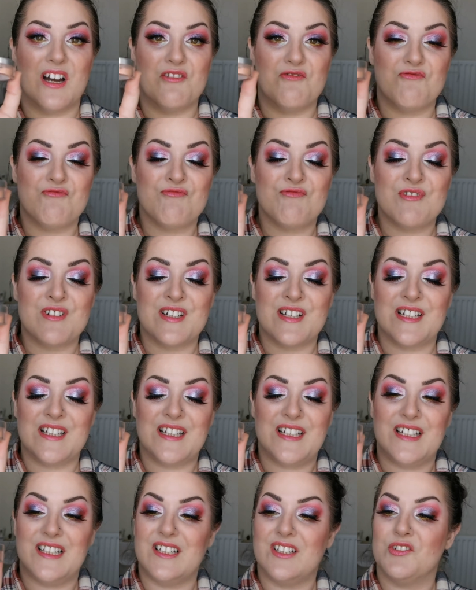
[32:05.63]
I
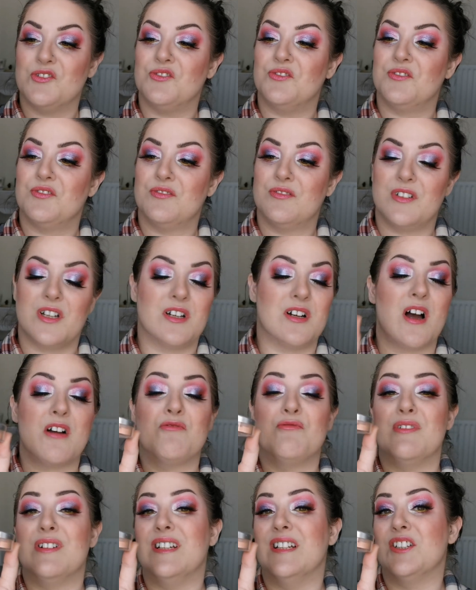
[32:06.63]
really, I
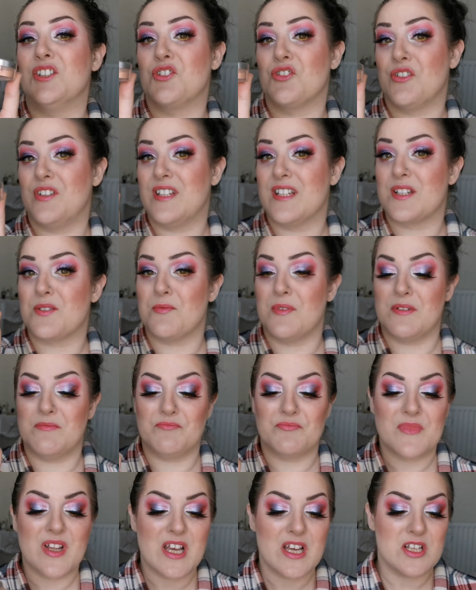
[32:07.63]
really enjoy this one.